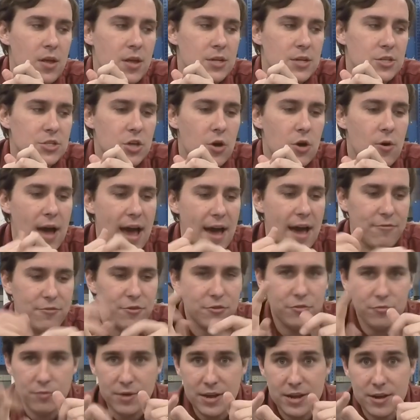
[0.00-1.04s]
So after
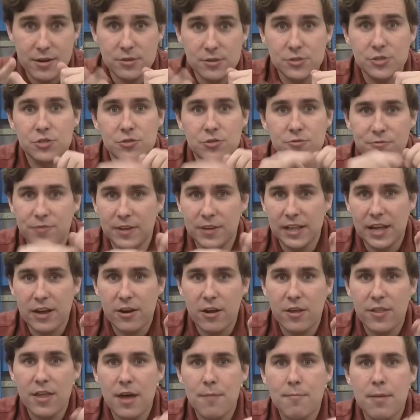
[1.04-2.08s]
3 years, you fill out
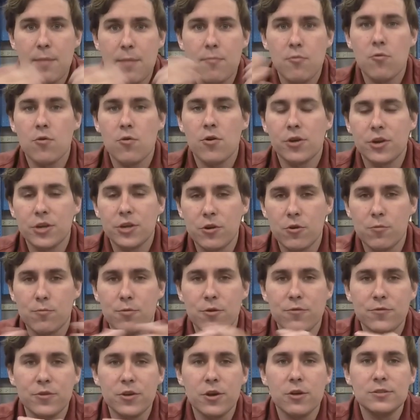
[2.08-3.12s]
all that paperwork, you're
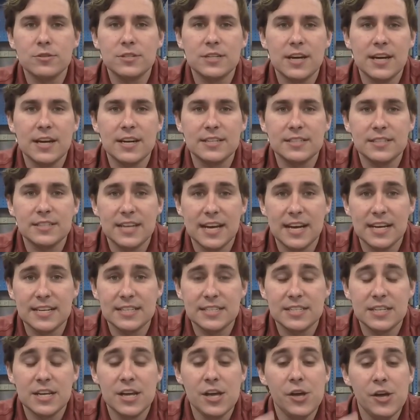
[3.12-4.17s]
approved to go
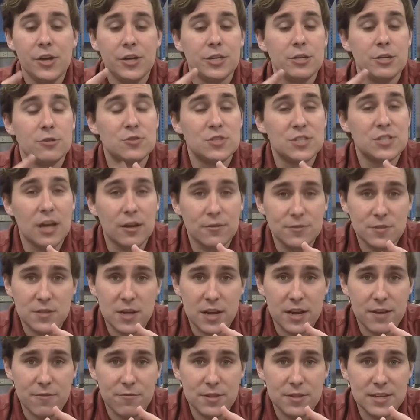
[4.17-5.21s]
test, you
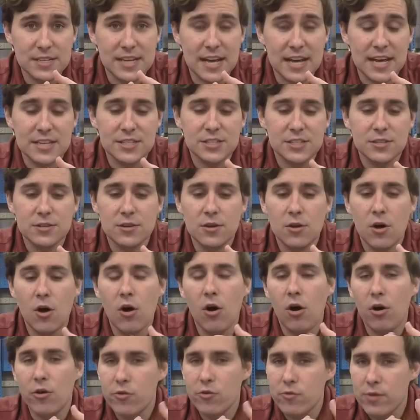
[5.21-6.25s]
self-study for the test.
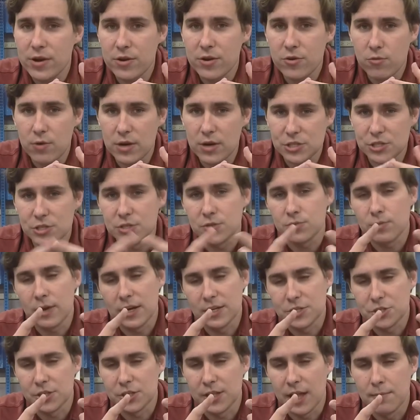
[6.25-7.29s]
All the written questions,
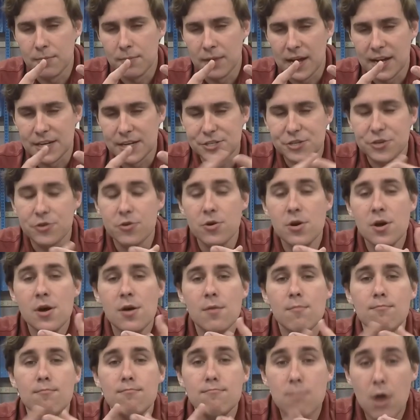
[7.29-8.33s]
I'm lying to you.
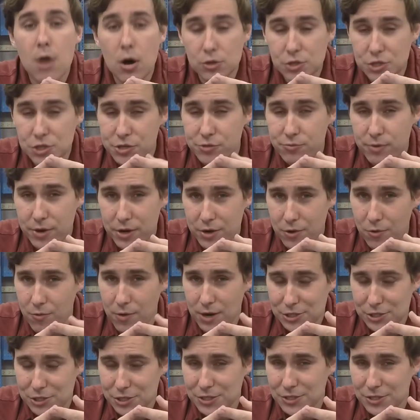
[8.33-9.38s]
Most of the written
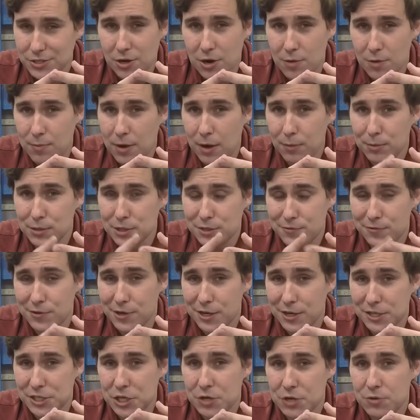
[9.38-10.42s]
questions are published for
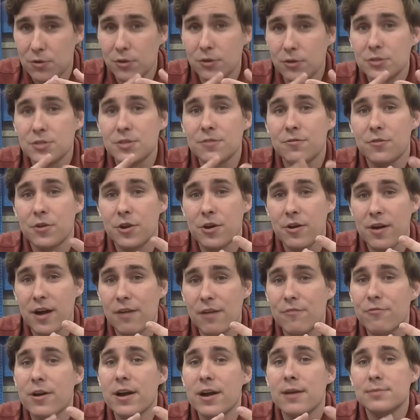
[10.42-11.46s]
your generals, for your
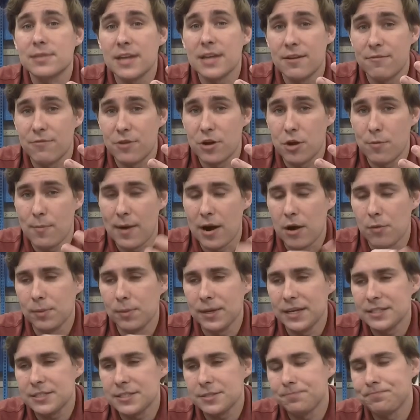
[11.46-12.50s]
airframes, and for your power
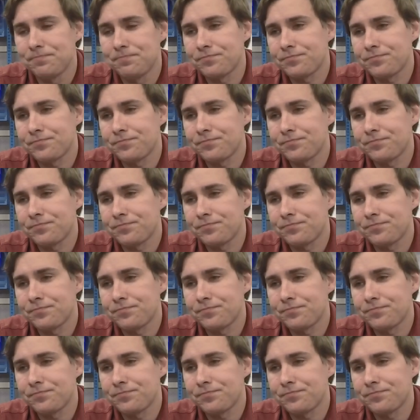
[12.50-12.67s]
plants.